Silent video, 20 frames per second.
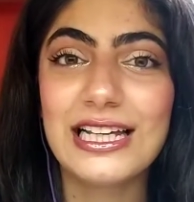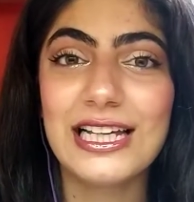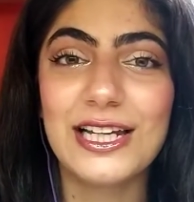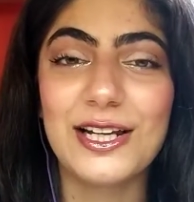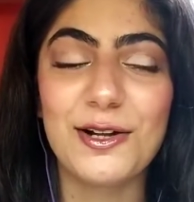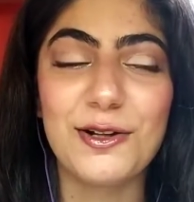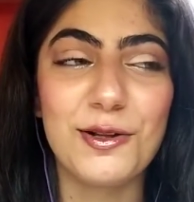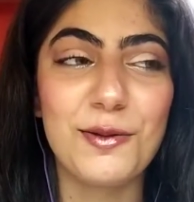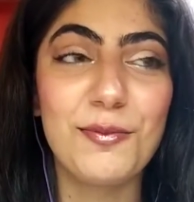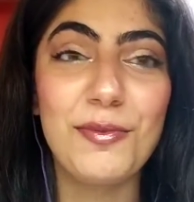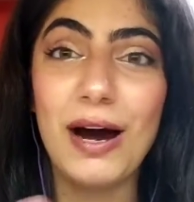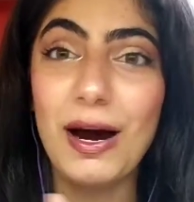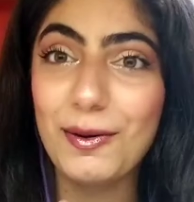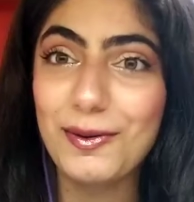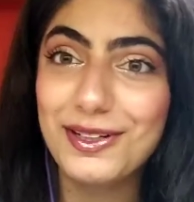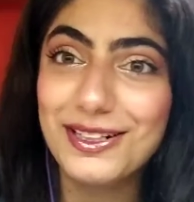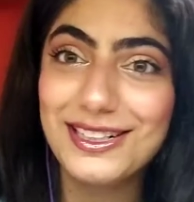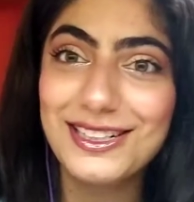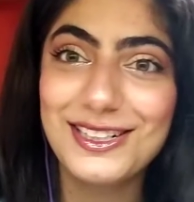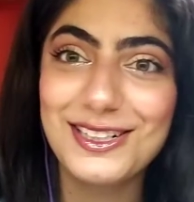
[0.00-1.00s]
you know the
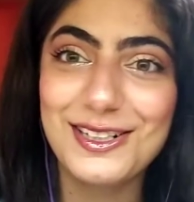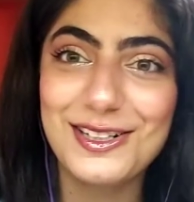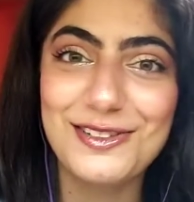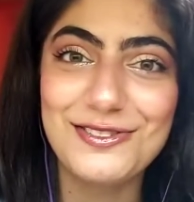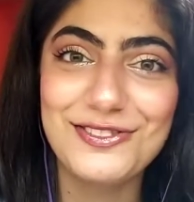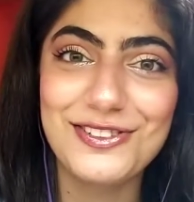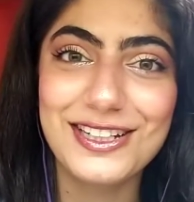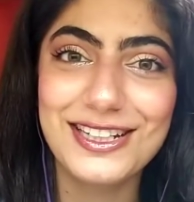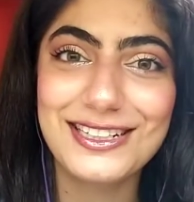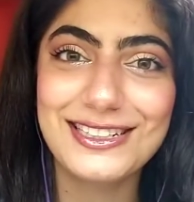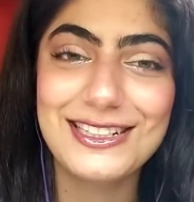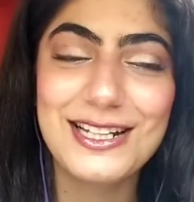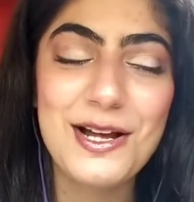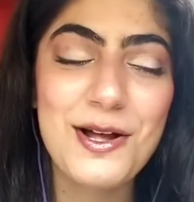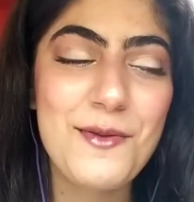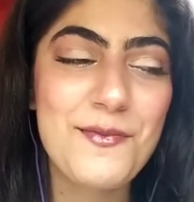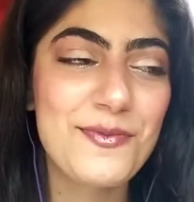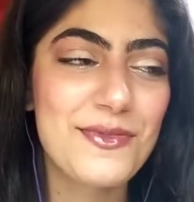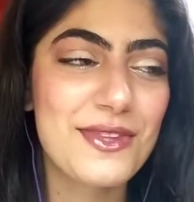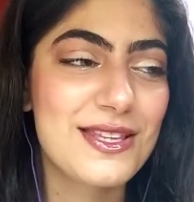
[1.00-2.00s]
power of it
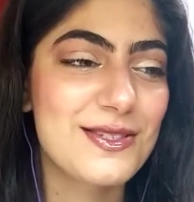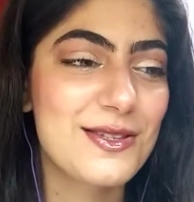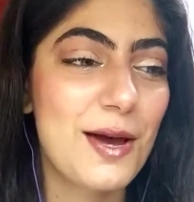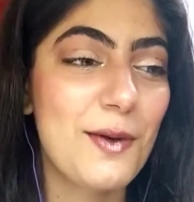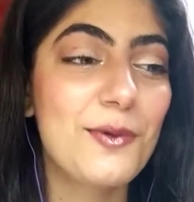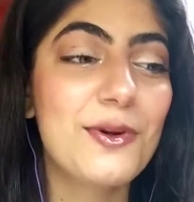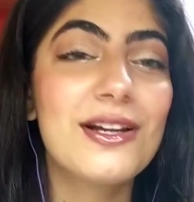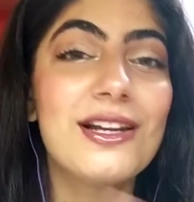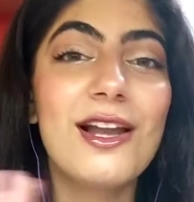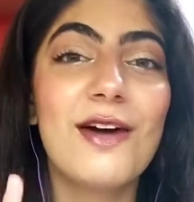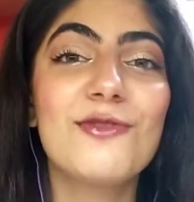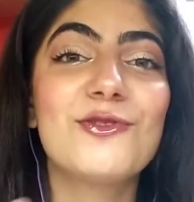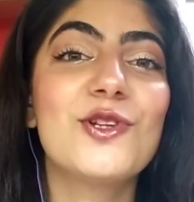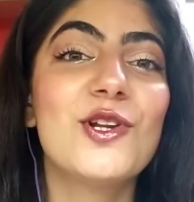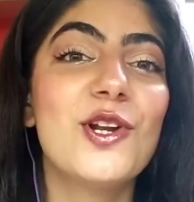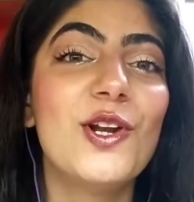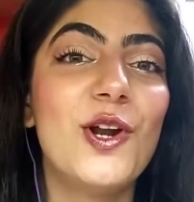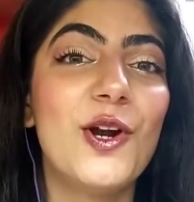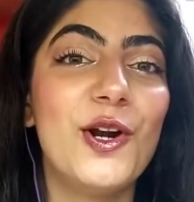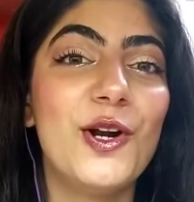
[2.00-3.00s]
so i would love
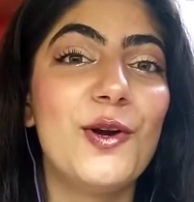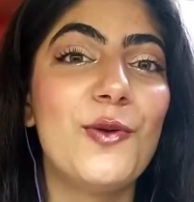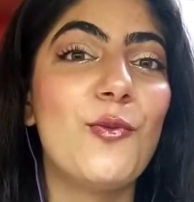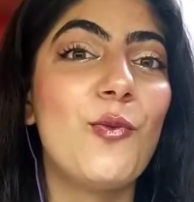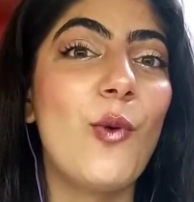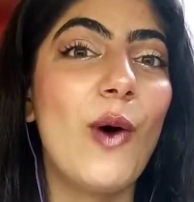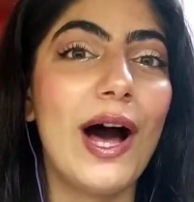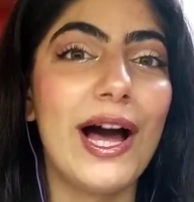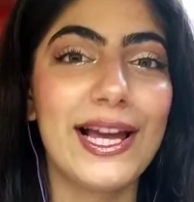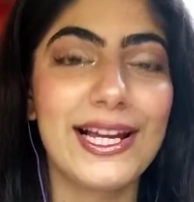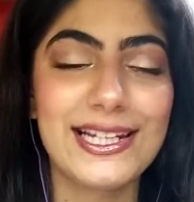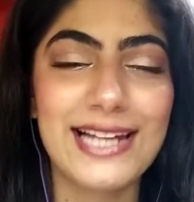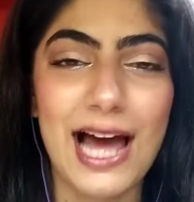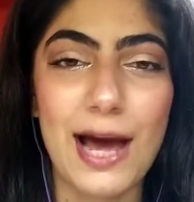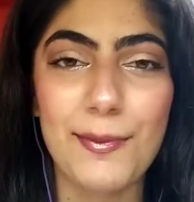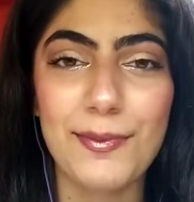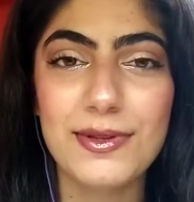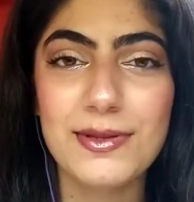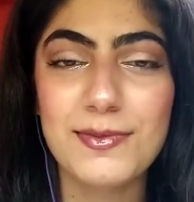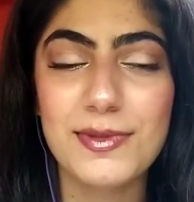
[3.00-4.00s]
to learn why it
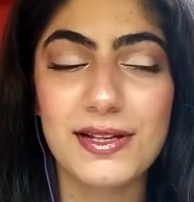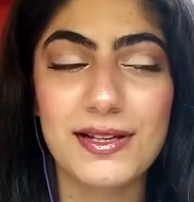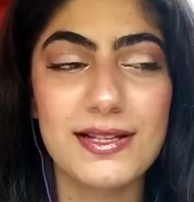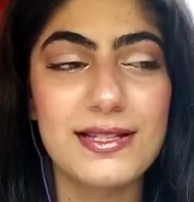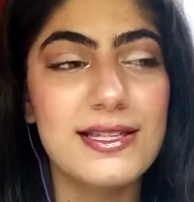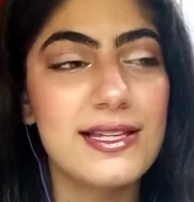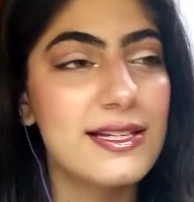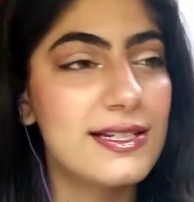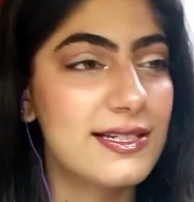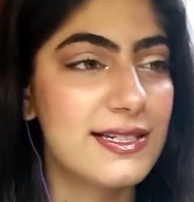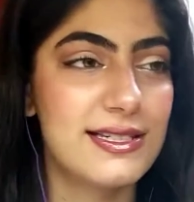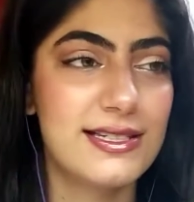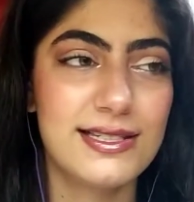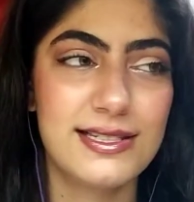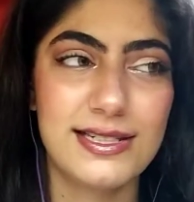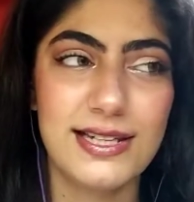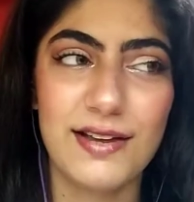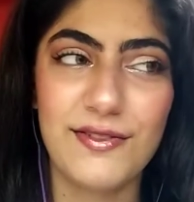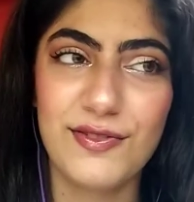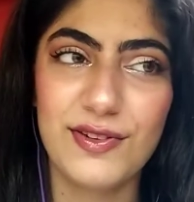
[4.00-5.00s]
happened because it
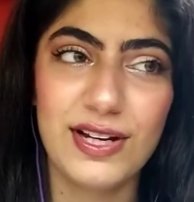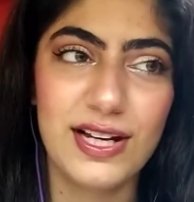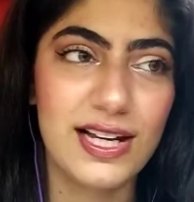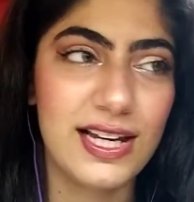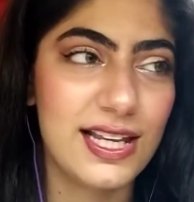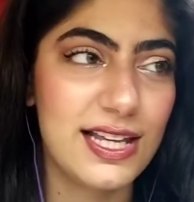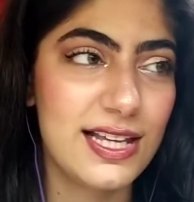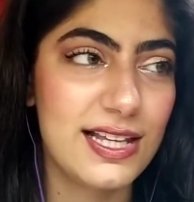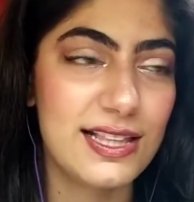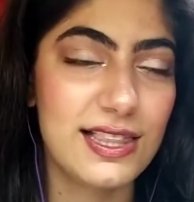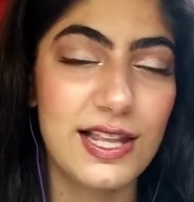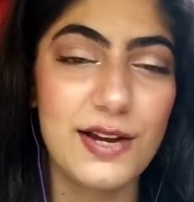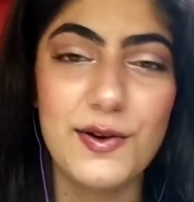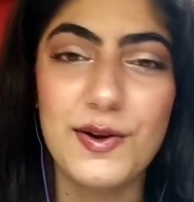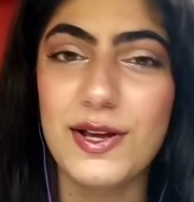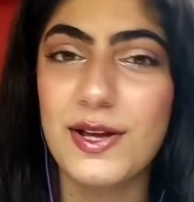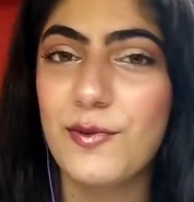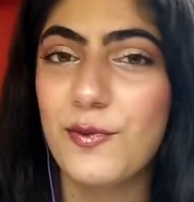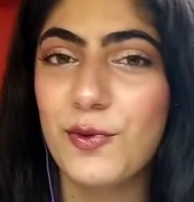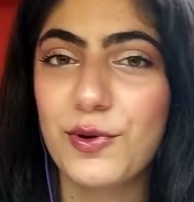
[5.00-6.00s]
definitely
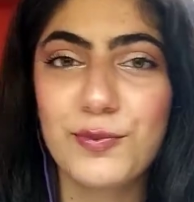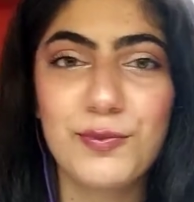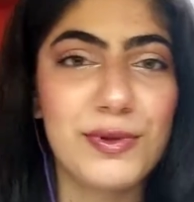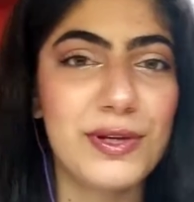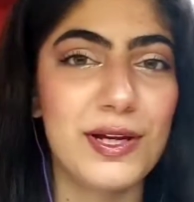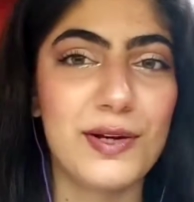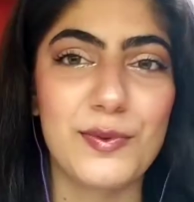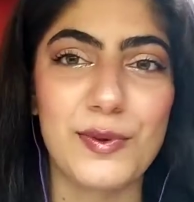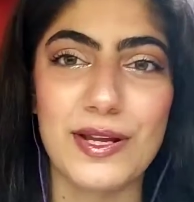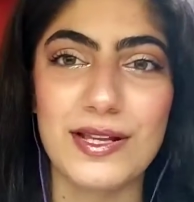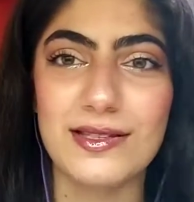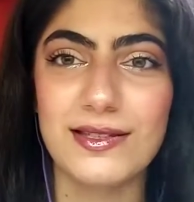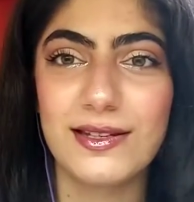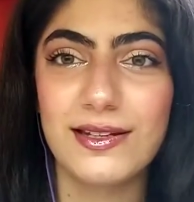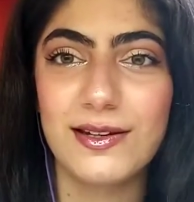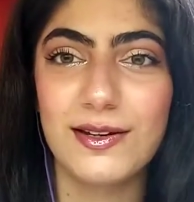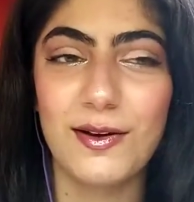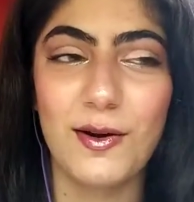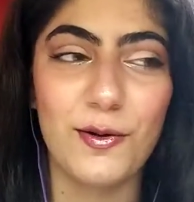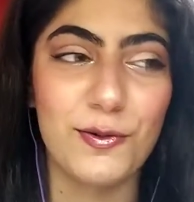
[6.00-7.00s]
there would be a
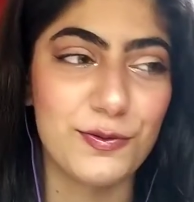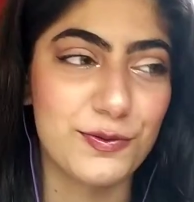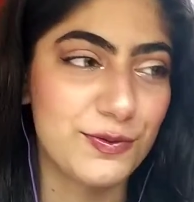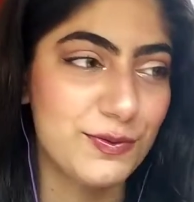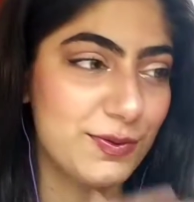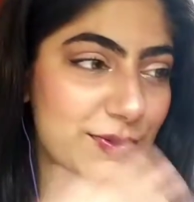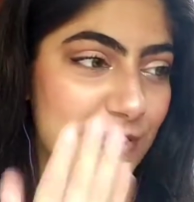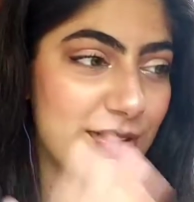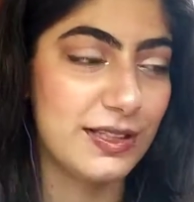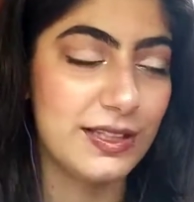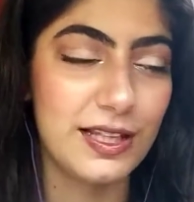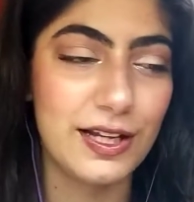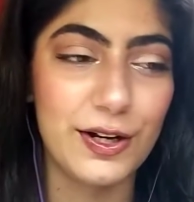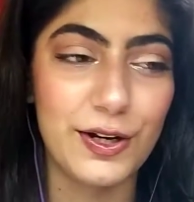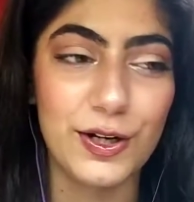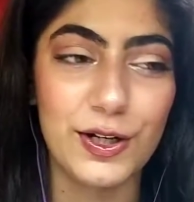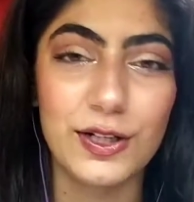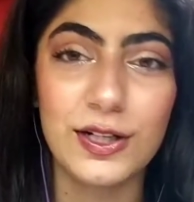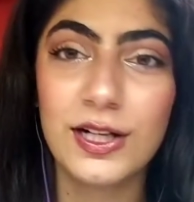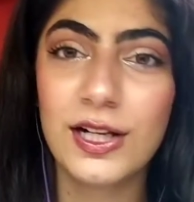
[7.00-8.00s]
reason of
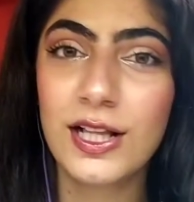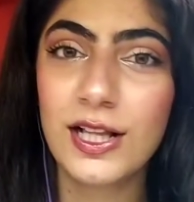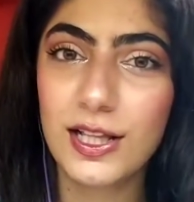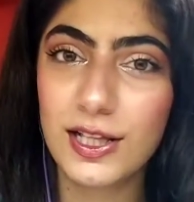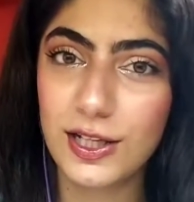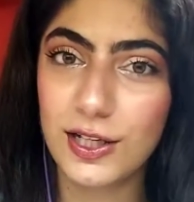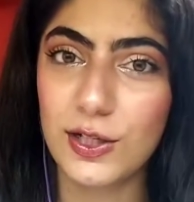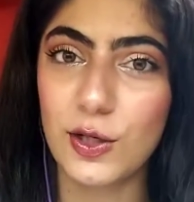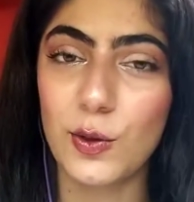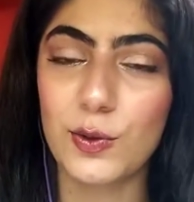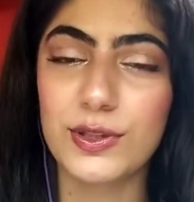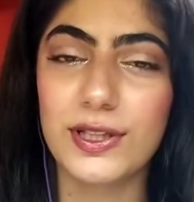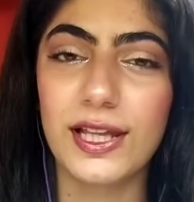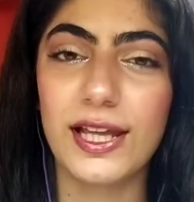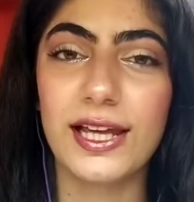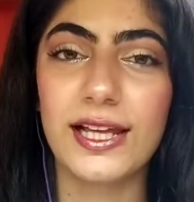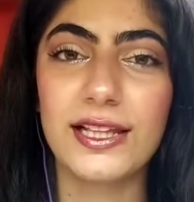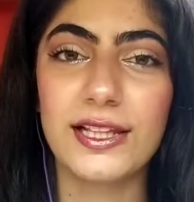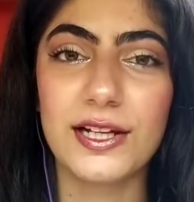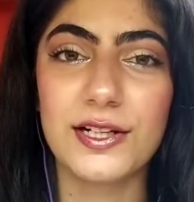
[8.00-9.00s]
their
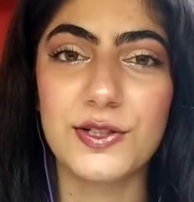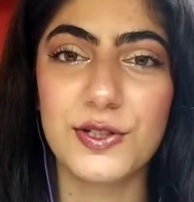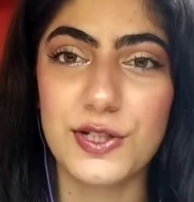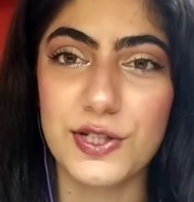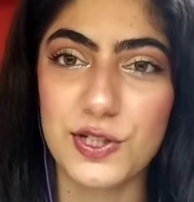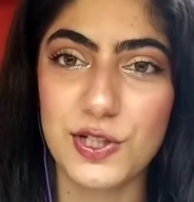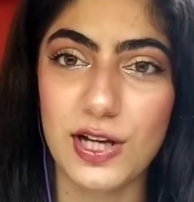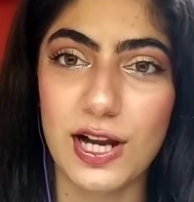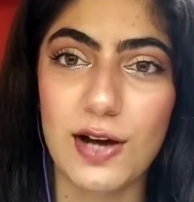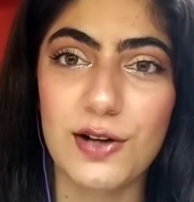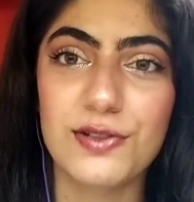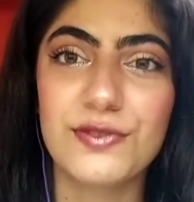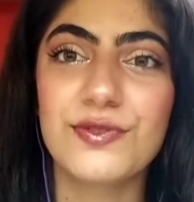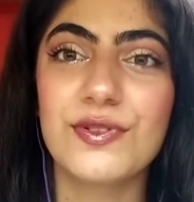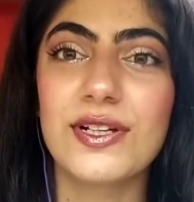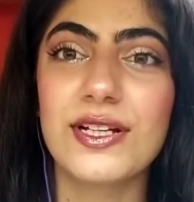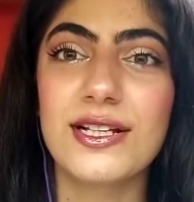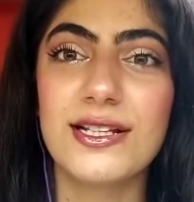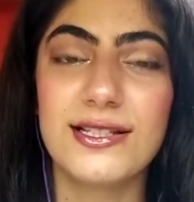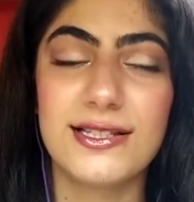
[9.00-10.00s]
clothing their traditional
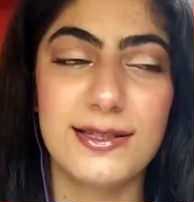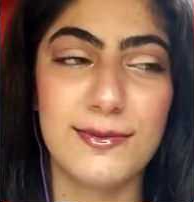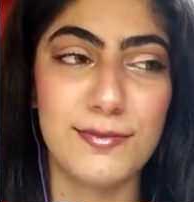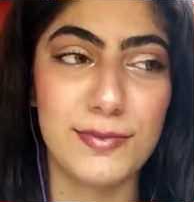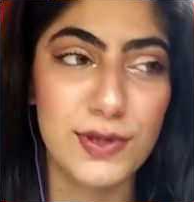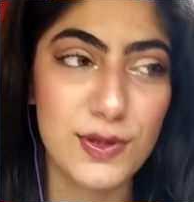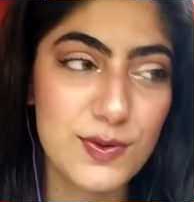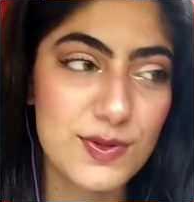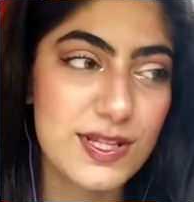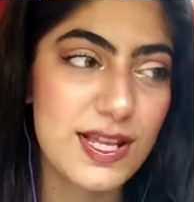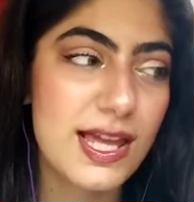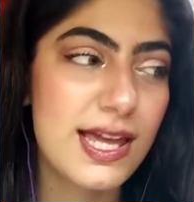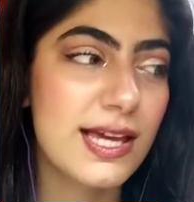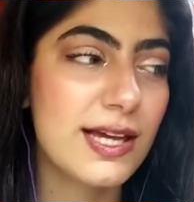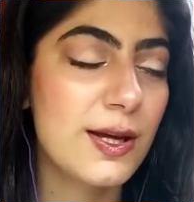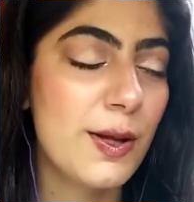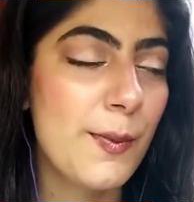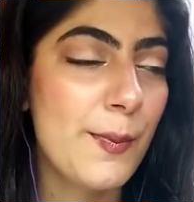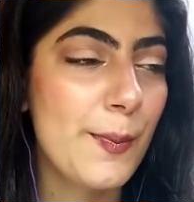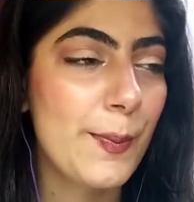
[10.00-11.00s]
outfits the
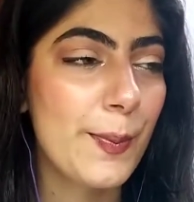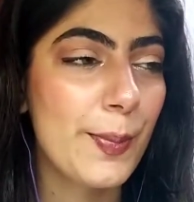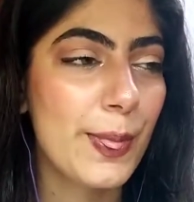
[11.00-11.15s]
music